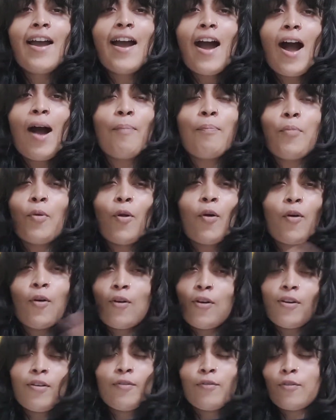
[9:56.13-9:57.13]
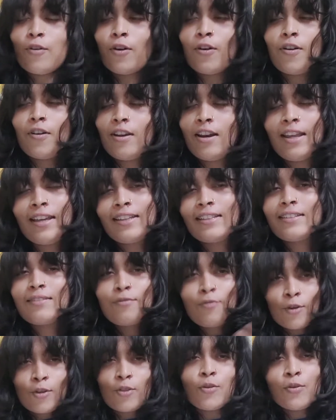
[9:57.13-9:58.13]
applaud
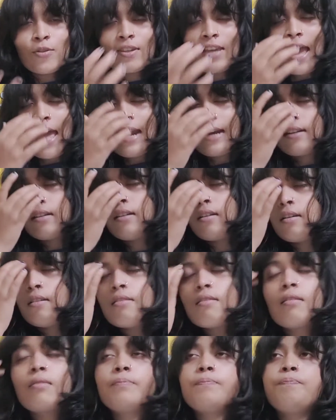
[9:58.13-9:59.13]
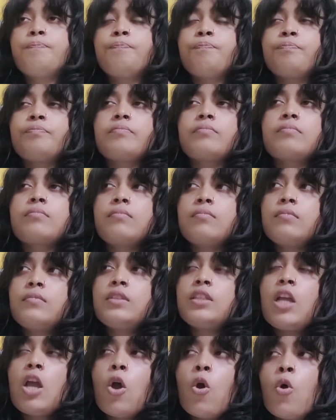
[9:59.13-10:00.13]
for those characters.
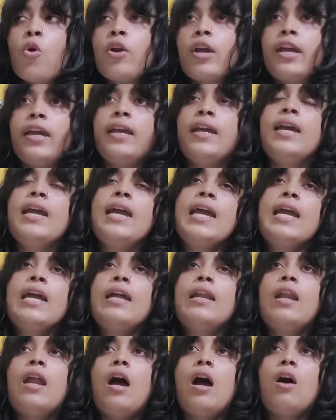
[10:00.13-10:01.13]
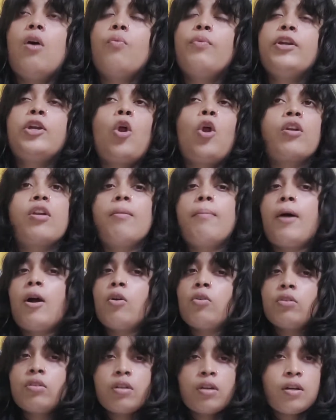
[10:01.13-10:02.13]
Okay, now we talked
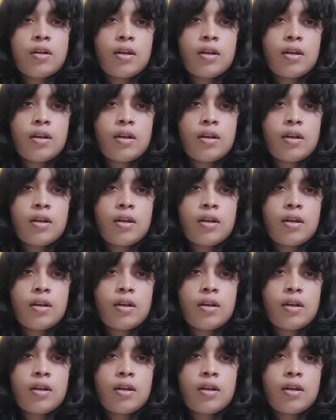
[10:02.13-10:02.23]
about the